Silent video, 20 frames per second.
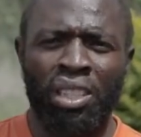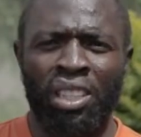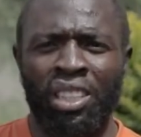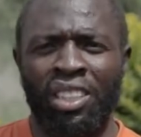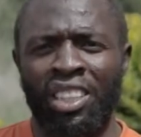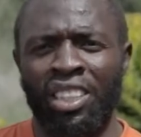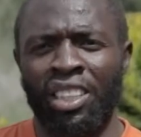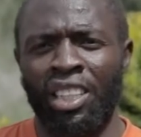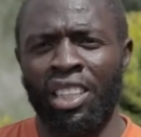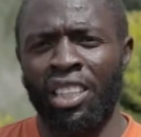
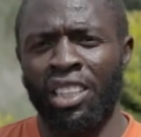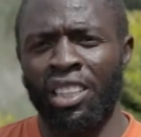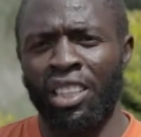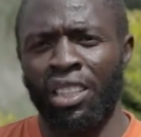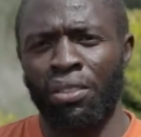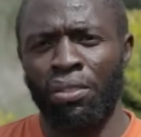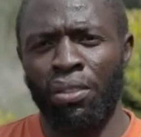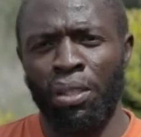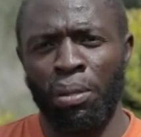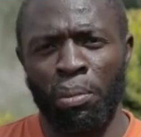Managing
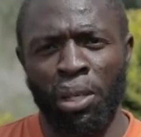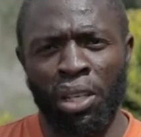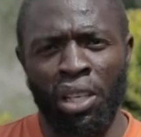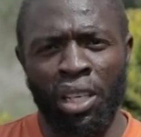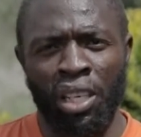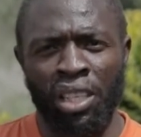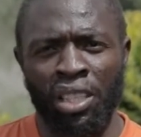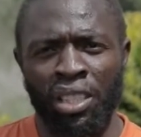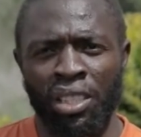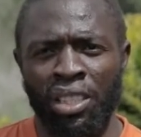Director at
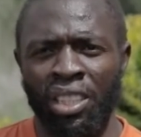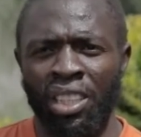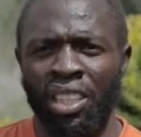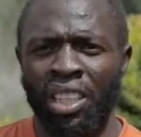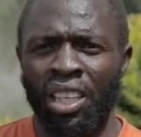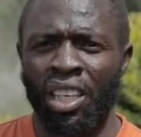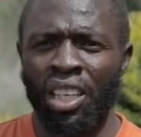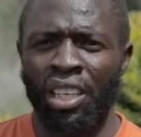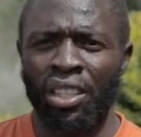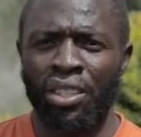Greenby Energy,
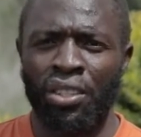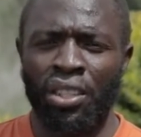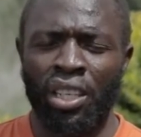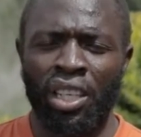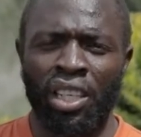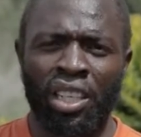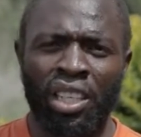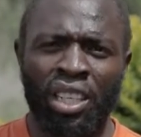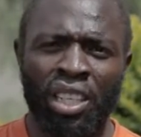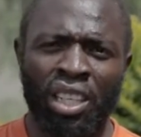a
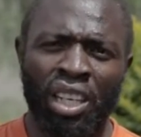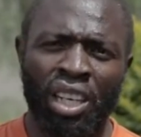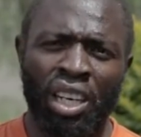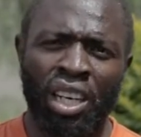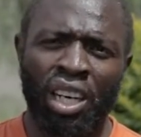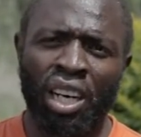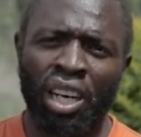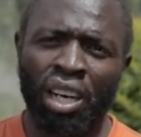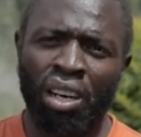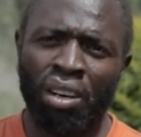trainer
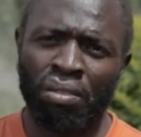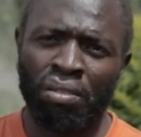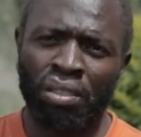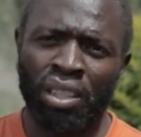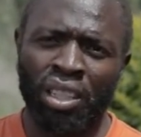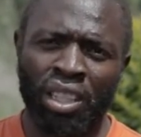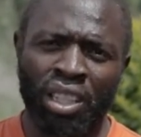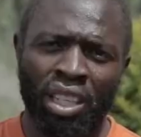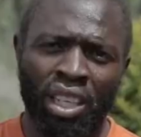of the